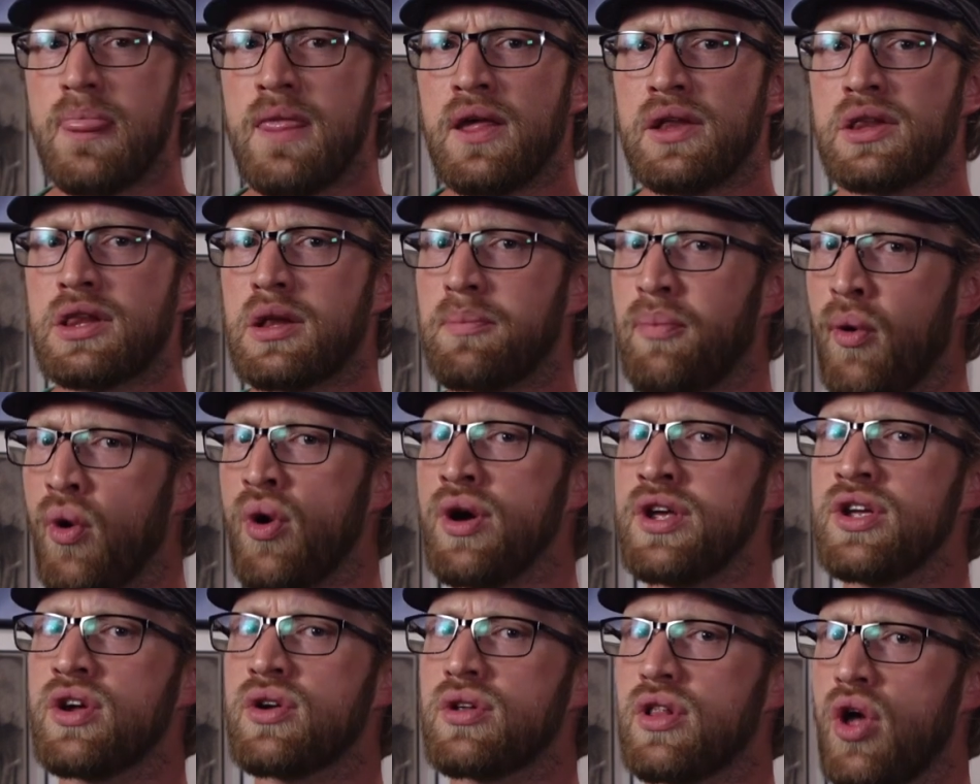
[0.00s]

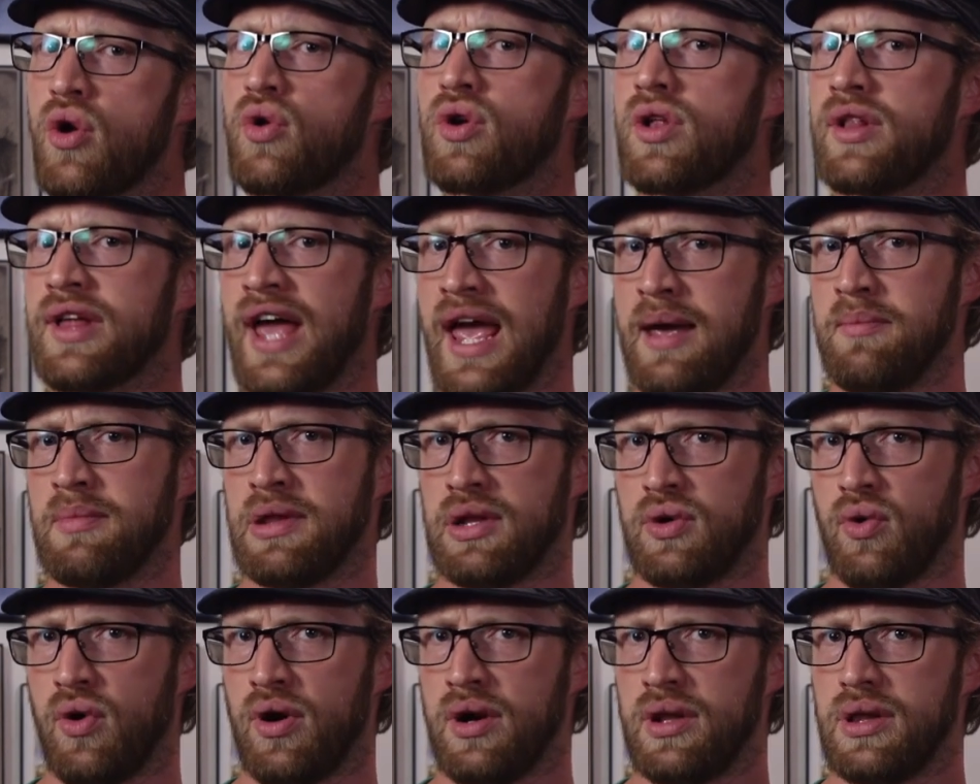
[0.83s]
support your local game
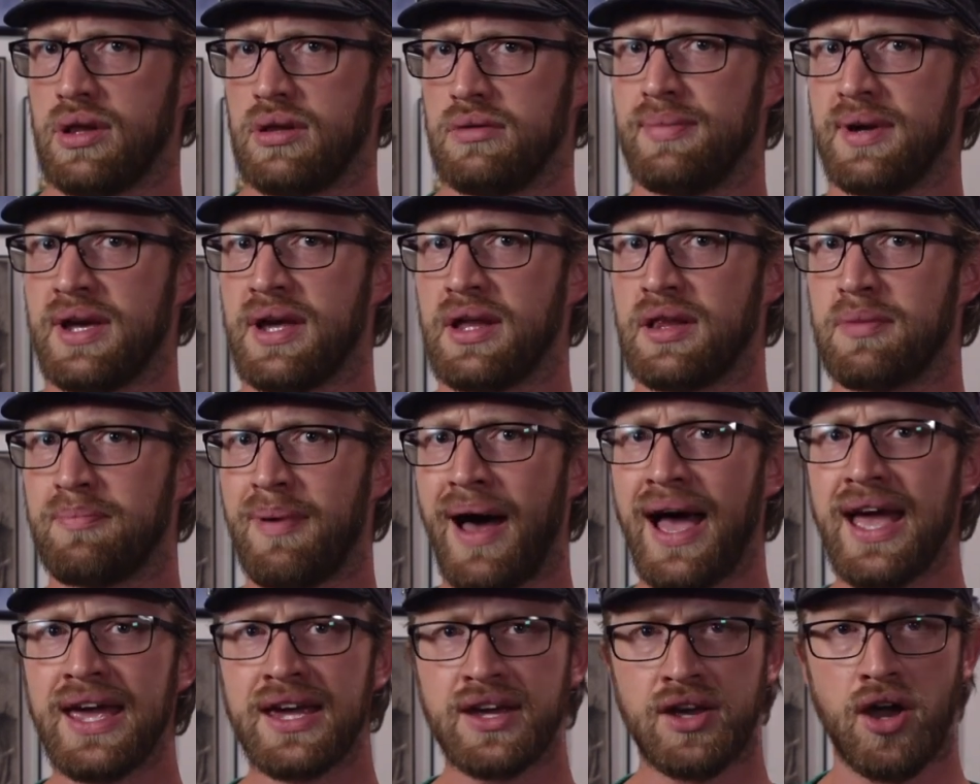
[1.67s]
stores, because
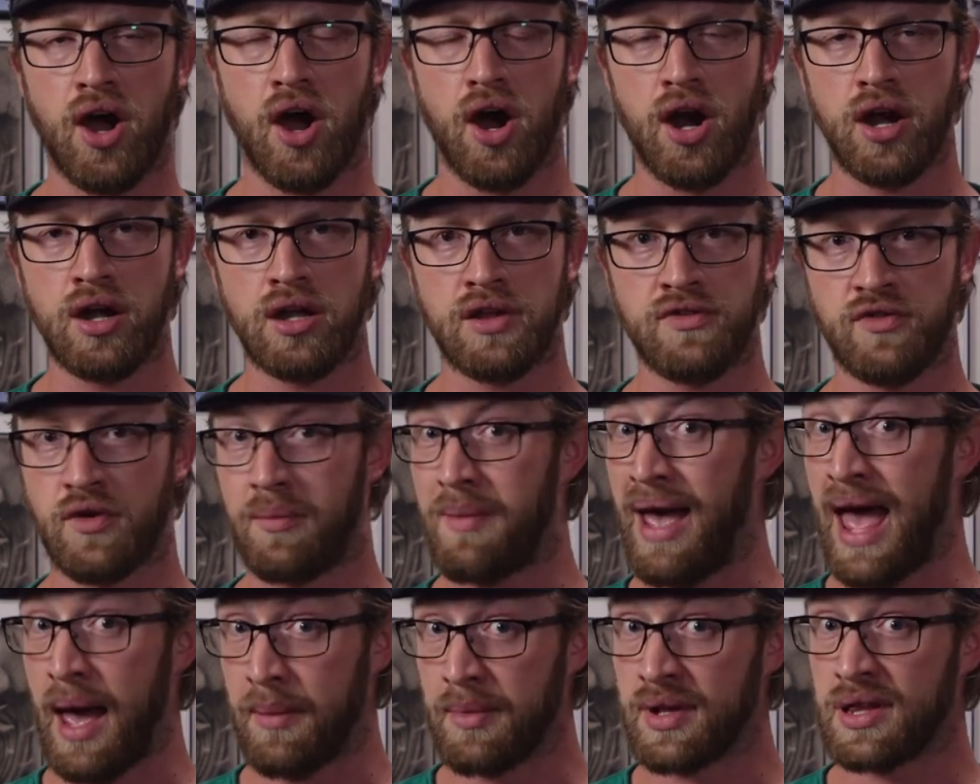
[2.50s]
buying cards from
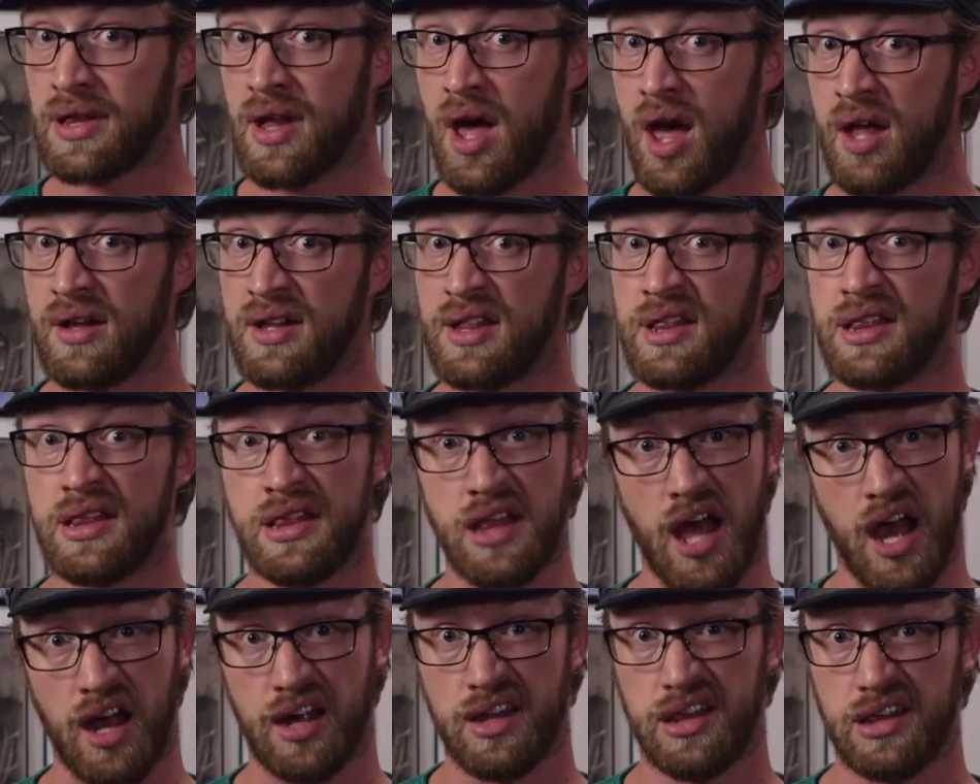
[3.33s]
Amazon
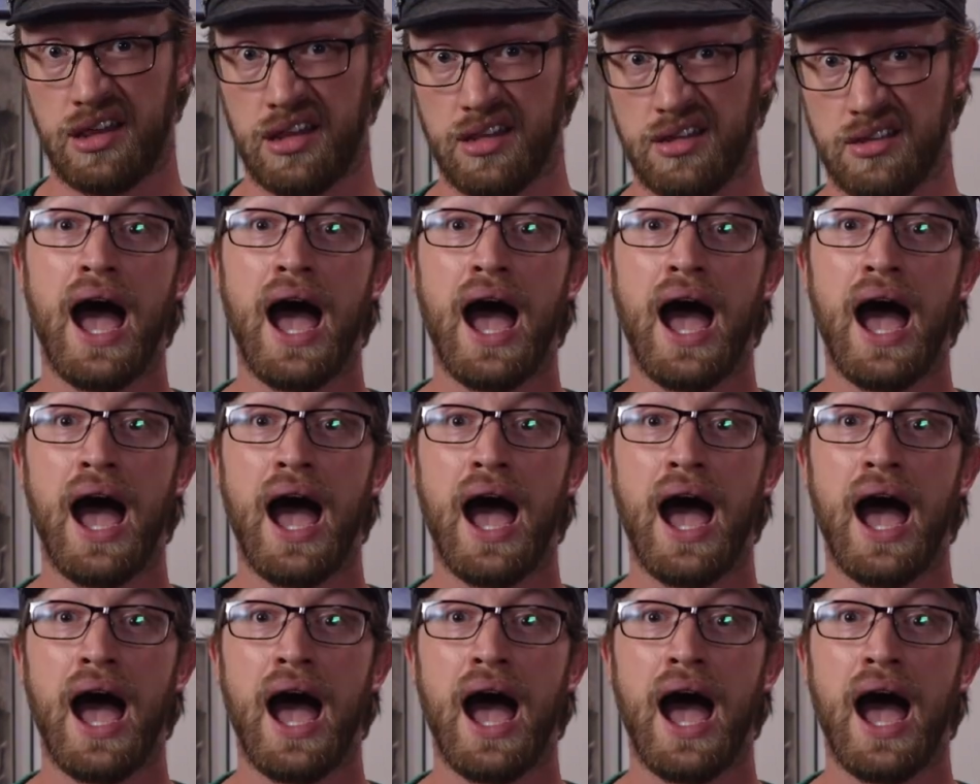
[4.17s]
sucks.